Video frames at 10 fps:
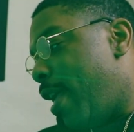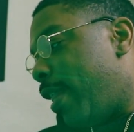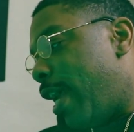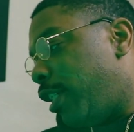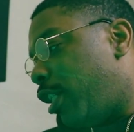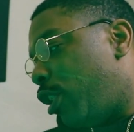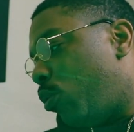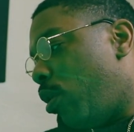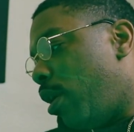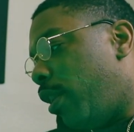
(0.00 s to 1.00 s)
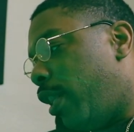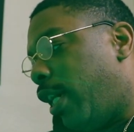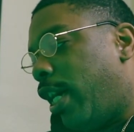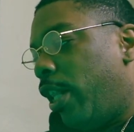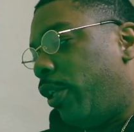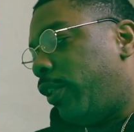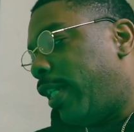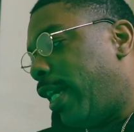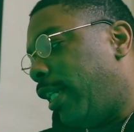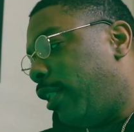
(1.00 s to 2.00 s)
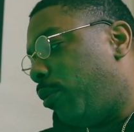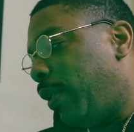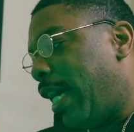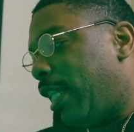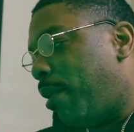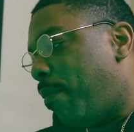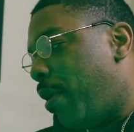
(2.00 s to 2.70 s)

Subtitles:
That's just the color settings. We got the